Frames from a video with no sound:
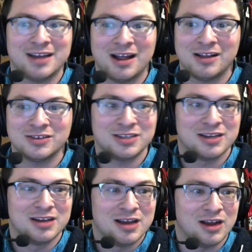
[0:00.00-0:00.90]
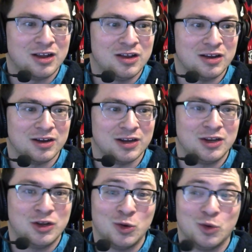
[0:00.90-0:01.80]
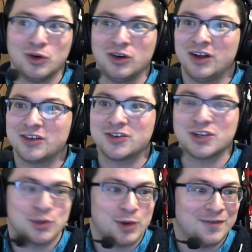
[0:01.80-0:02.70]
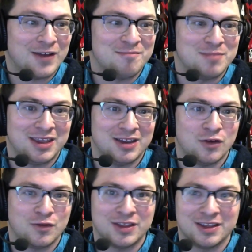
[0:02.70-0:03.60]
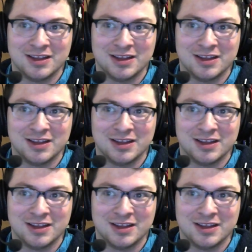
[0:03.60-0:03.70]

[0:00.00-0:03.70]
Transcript: A good, cool 125 million over the